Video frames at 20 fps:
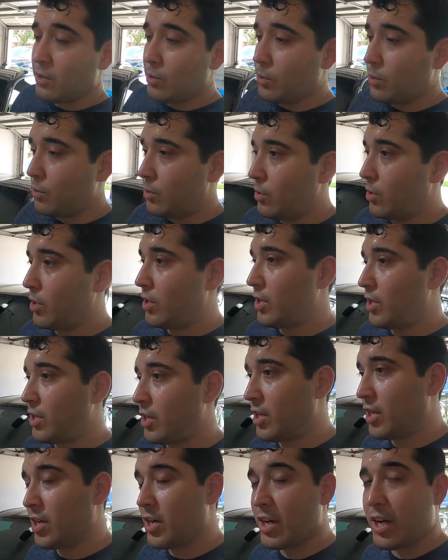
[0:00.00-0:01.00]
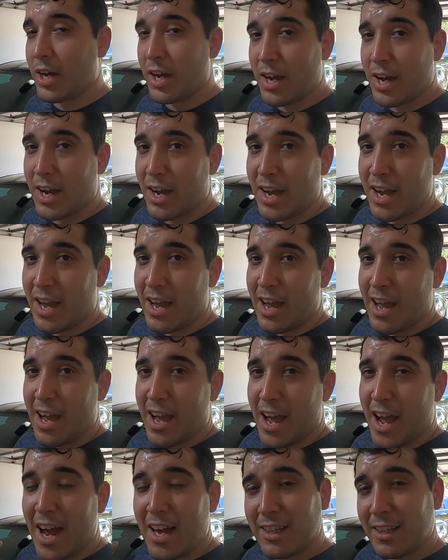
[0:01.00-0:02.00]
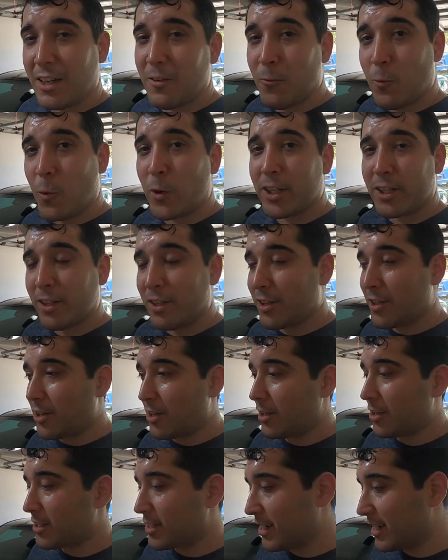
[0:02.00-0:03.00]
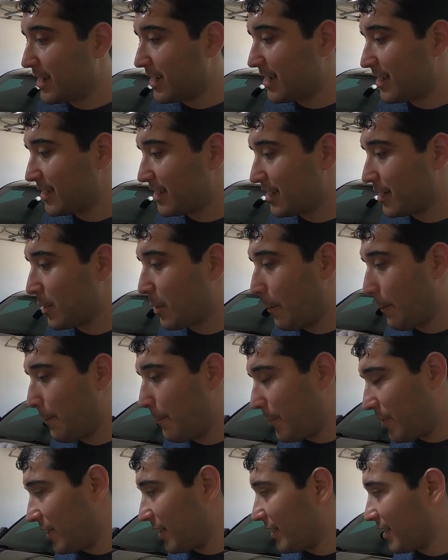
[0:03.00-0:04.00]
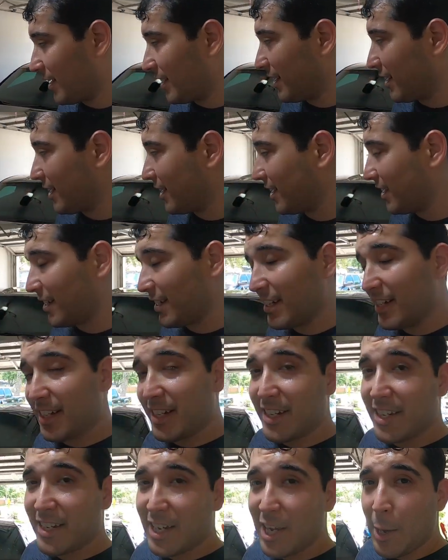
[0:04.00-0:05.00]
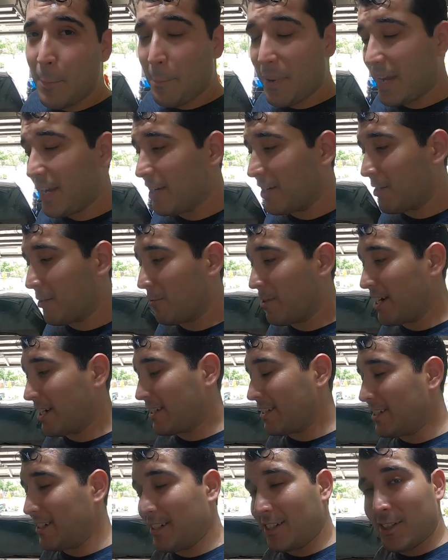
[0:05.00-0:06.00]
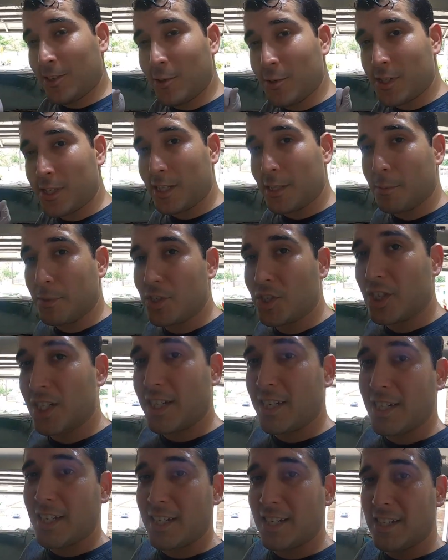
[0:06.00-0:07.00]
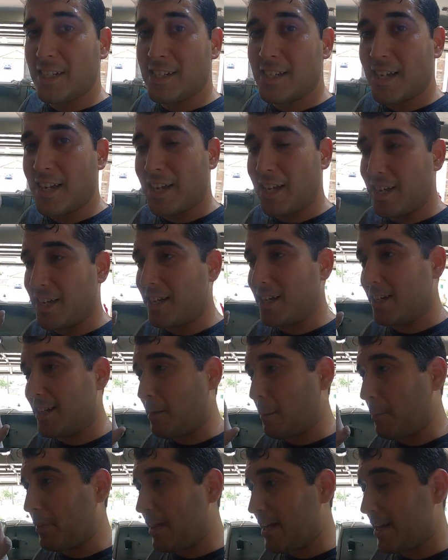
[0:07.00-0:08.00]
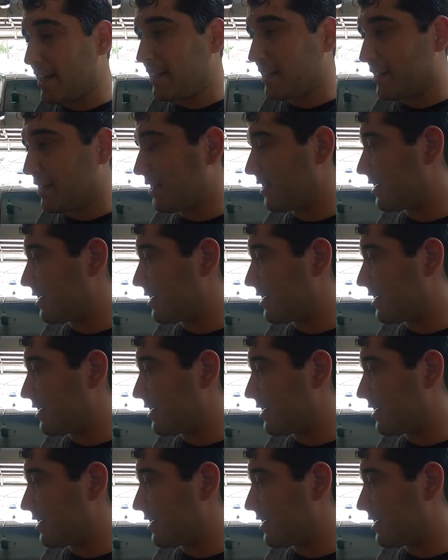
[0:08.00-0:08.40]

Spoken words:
whew. I love working on cars, guys. But paint correcting, using the machines, and applying